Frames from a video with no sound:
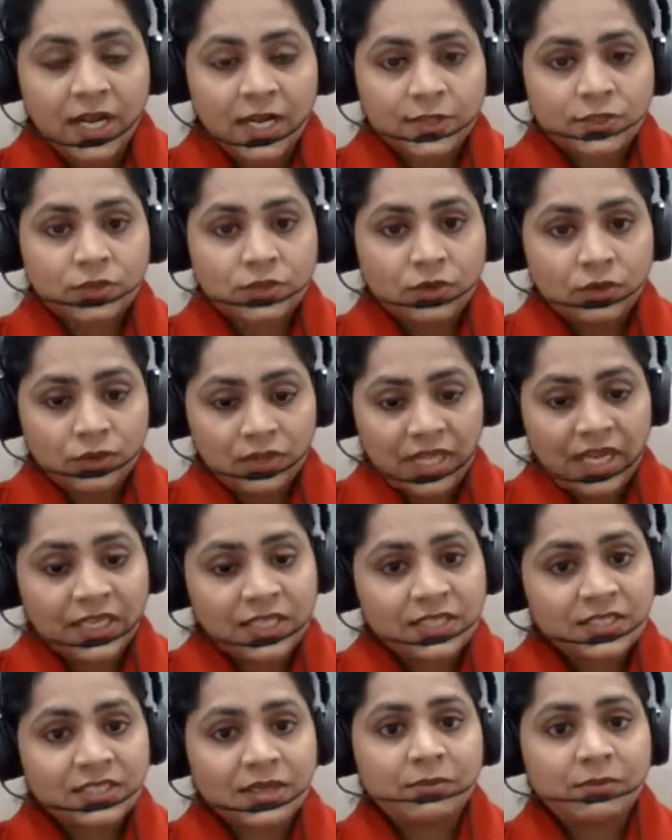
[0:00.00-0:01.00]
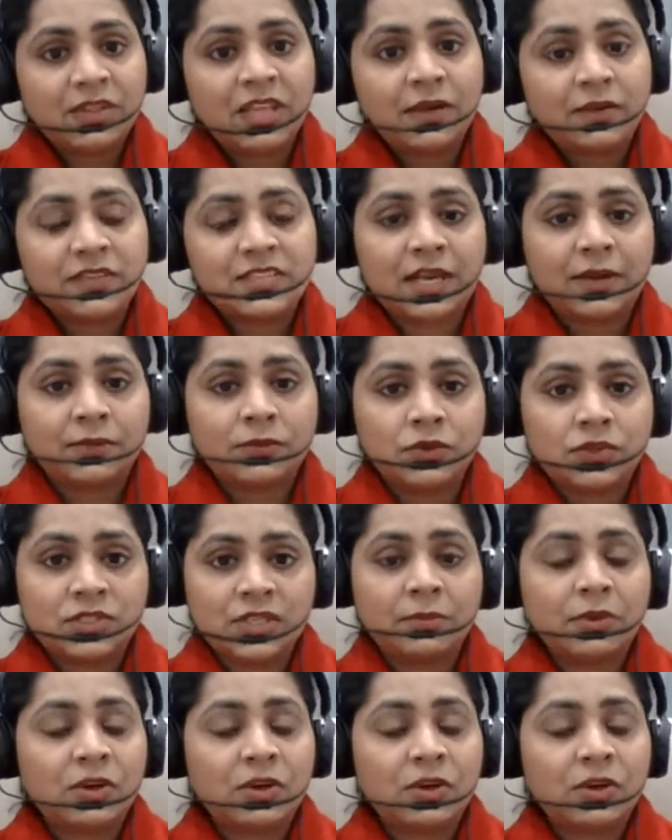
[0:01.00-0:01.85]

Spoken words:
So that is something which I would say.